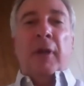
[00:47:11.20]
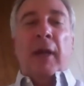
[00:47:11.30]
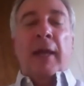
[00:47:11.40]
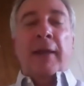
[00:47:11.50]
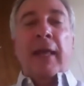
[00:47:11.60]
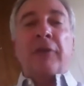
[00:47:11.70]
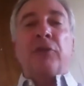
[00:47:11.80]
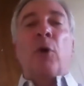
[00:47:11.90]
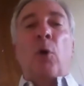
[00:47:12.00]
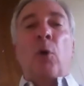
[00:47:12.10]
And that's
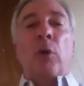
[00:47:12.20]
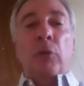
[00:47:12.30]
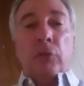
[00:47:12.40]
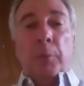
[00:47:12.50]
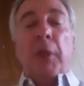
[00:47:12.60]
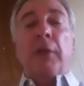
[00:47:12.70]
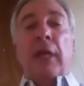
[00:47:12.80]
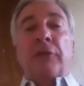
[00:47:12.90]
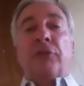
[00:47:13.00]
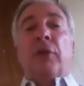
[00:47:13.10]
the whole, to me,
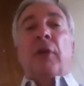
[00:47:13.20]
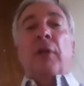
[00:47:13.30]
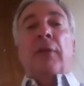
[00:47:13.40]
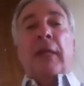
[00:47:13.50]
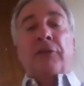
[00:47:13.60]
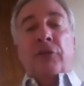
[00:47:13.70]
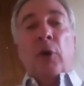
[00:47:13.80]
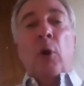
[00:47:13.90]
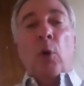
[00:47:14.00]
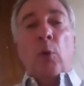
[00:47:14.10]
that's
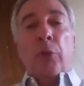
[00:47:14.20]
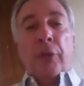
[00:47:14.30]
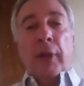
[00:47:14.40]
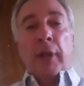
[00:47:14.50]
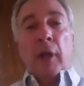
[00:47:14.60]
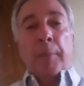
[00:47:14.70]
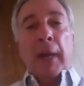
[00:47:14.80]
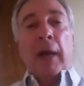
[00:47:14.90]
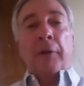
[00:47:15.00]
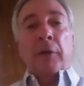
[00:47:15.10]
the whole thing
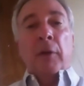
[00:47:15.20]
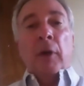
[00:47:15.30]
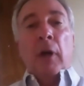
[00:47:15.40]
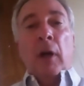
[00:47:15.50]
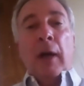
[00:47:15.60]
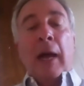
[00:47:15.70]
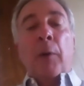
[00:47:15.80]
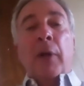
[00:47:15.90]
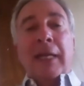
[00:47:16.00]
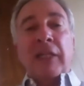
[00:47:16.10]
about
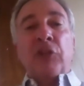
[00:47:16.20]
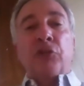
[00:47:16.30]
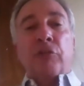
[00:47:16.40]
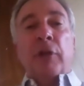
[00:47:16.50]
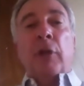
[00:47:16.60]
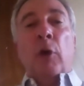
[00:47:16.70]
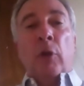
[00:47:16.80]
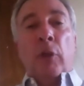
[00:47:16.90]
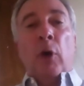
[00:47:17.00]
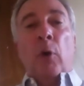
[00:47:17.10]
our industry,
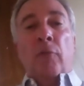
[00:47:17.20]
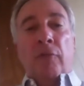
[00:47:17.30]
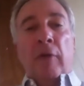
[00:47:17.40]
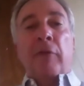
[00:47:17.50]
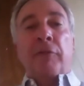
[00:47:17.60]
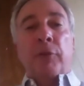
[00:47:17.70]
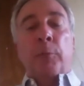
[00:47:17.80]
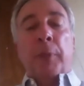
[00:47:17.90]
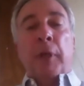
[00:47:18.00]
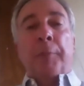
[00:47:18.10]
although very few
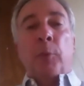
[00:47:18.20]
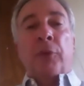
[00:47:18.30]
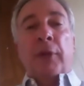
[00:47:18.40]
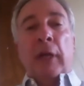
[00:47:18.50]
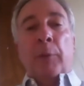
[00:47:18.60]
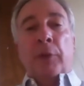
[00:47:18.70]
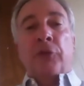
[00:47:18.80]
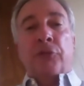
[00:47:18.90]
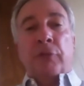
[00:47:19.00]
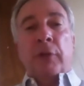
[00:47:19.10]
people within our
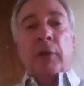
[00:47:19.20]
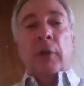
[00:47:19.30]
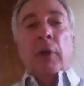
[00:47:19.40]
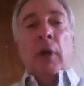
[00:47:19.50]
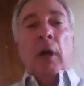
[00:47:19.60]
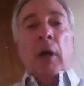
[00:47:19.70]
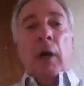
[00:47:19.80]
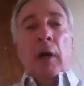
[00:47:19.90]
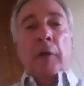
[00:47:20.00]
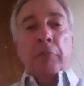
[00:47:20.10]
industry
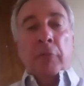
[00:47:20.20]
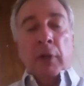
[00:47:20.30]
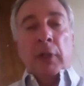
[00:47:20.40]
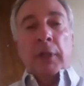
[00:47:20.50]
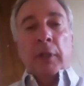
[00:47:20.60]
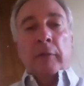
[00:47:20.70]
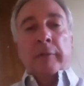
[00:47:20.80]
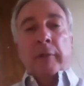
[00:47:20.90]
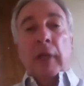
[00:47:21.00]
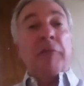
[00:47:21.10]
really
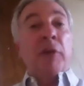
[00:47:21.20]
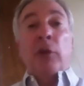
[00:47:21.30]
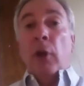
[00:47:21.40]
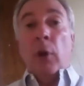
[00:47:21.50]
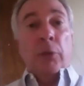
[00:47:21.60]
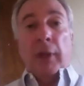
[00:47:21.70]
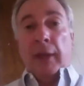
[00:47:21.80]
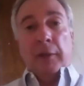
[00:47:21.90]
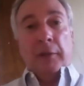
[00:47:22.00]
even know that,